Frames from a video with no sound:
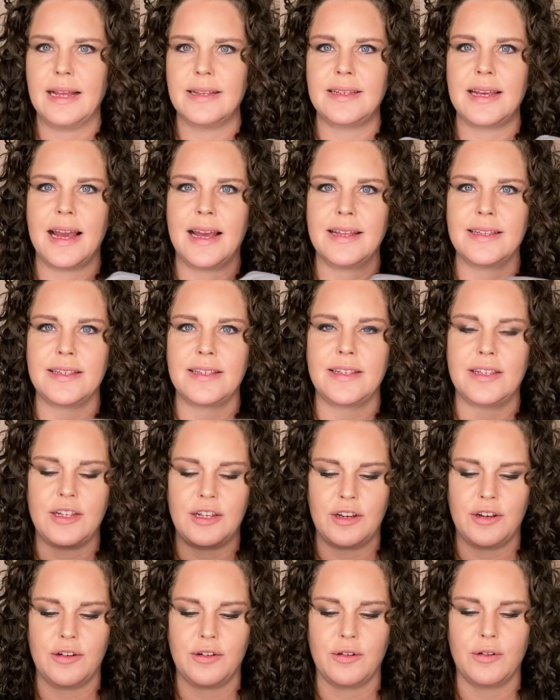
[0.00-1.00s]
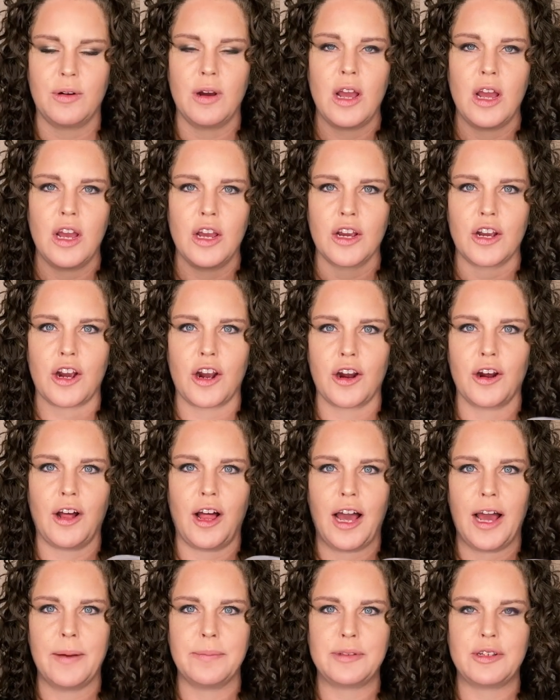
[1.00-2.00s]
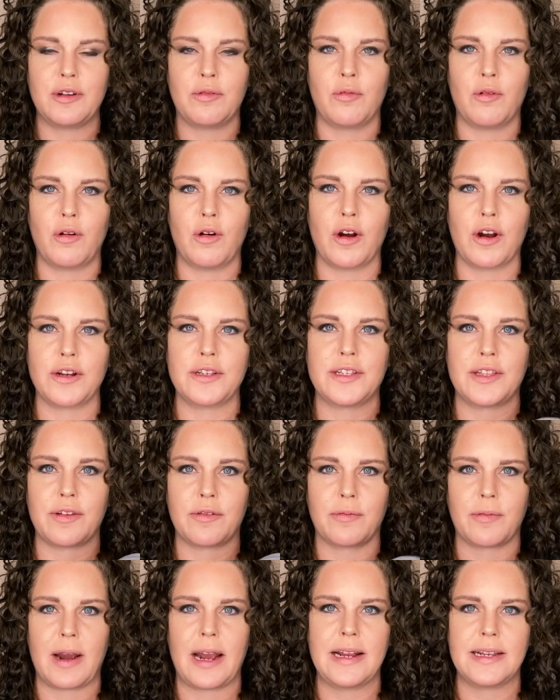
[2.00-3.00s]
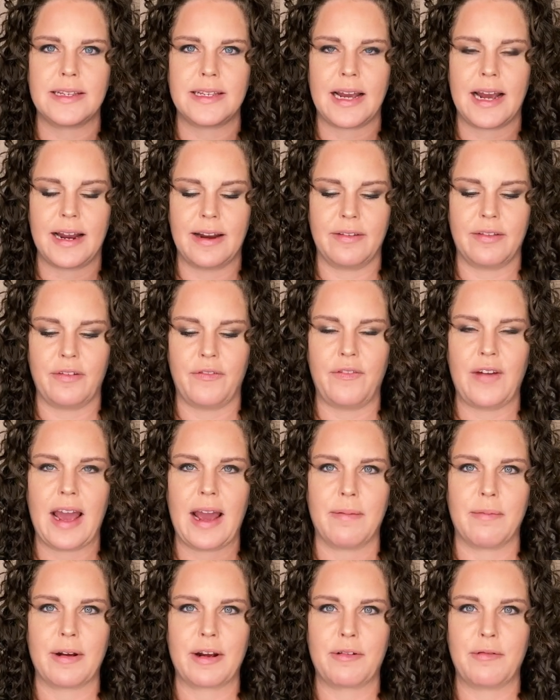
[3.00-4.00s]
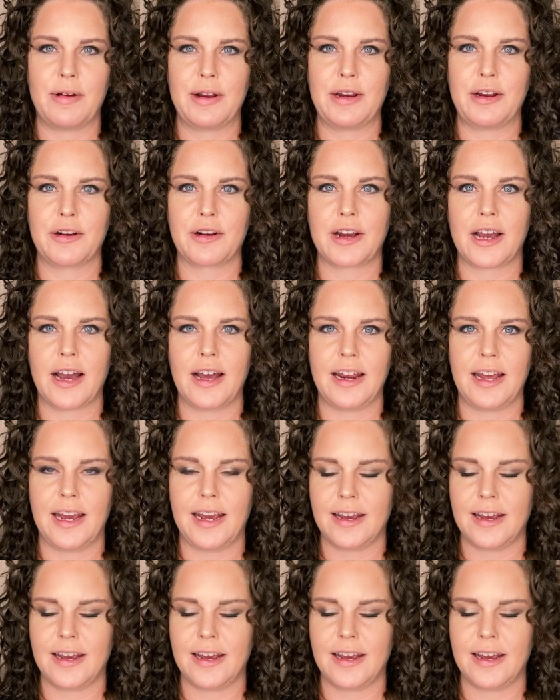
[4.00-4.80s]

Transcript: tends to curl up towards the right side of the fabric when you're cutting.